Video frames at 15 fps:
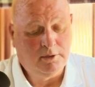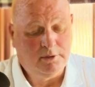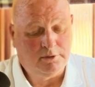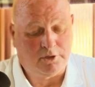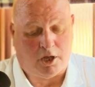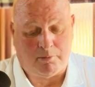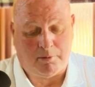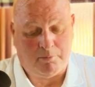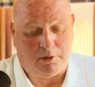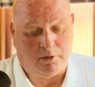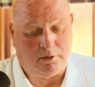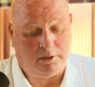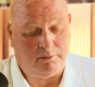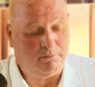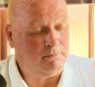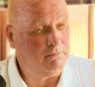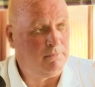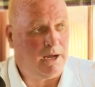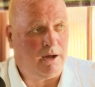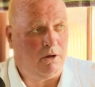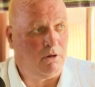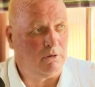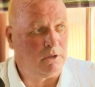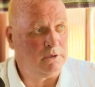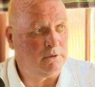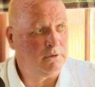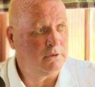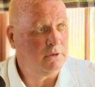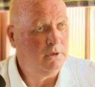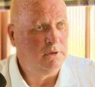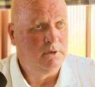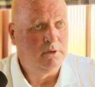Simon Milton, Matt Holland,